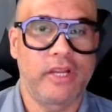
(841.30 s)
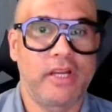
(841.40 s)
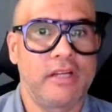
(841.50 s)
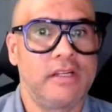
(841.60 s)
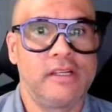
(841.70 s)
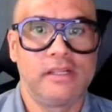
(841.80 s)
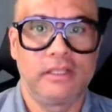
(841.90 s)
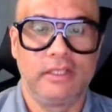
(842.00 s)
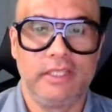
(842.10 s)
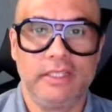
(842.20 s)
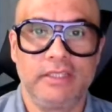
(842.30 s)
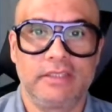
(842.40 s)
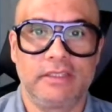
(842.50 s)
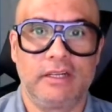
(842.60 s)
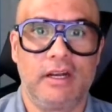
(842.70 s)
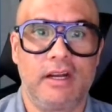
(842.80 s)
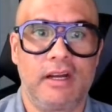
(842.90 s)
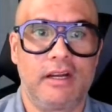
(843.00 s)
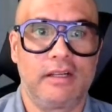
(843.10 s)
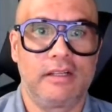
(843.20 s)
out there, these
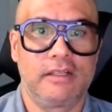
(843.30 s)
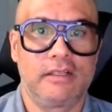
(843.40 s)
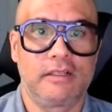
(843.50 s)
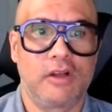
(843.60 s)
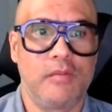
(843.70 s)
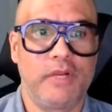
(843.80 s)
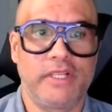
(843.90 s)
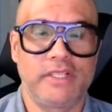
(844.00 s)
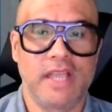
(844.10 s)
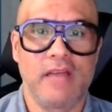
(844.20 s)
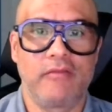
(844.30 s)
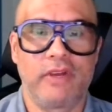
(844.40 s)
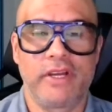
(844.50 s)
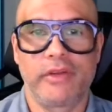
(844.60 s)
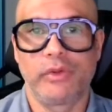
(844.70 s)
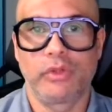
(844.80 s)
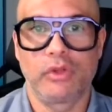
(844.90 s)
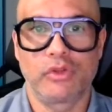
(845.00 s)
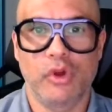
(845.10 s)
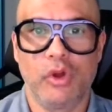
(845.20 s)
are companies that have very
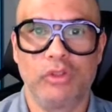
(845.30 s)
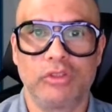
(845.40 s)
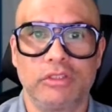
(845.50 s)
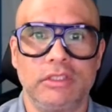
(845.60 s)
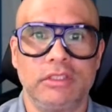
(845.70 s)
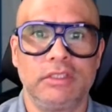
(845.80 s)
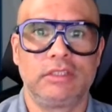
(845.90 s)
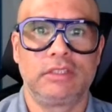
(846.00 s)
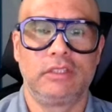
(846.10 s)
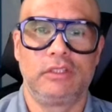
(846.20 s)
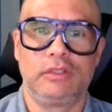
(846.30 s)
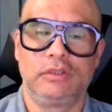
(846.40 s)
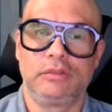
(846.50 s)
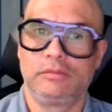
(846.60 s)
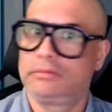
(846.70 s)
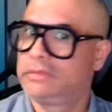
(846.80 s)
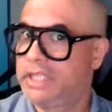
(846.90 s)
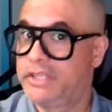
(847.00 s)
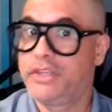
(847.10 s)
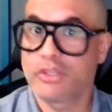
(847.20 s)
good controls. So
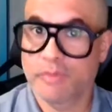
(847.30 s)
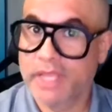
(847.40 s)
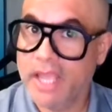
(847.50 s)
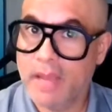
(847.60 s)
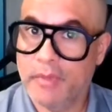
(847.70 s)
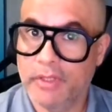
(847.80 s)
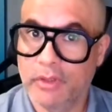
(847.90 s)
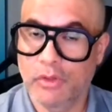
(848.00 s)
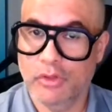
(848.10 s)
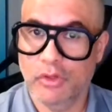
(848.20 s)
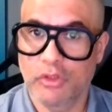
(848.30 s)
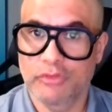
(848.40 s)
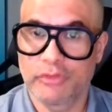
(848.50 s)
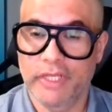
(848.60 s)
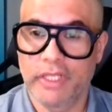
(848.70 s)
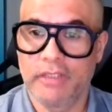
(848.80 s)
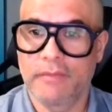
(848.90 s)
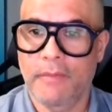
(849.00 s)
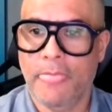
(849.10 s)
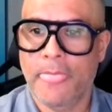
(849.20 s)
it just may happen. Controls
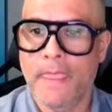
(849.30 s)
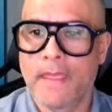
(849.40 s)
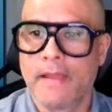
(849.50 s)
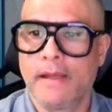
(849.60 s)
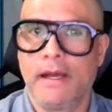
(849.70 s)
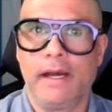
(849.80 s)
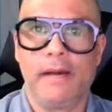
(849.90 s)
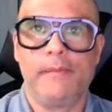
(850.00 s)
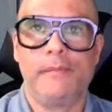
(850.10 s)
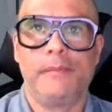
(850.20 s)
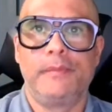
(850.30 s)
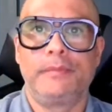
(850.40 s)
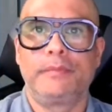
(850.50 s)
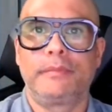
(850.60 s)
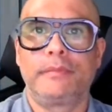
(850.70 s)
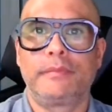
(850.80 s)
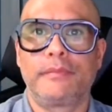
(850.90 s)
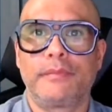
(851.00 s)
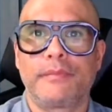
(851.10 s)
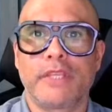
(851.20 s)
fail. Um,
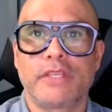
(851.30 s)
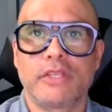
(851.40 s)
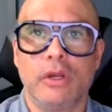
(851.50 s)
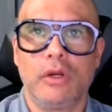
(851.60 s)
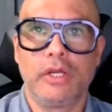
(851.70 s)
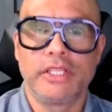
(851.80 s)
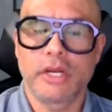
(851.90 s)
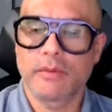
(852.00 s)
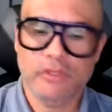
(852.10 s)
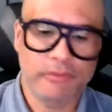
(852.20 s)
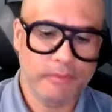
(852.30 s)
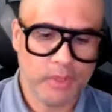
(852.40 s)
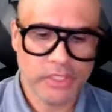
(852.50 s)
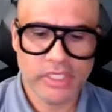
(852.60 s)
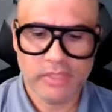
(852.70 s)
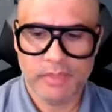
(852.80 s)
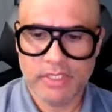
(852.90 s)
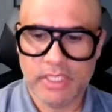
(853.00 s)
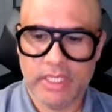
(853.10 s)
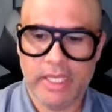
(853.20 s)
so in terms of the
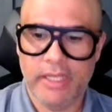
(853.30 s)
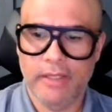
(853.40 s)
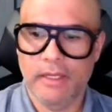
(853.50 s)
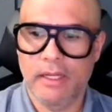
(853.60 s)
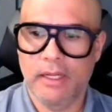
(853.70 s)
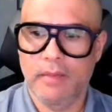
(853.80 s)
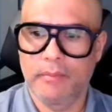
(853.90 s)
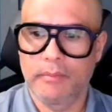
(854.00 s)
participants, again,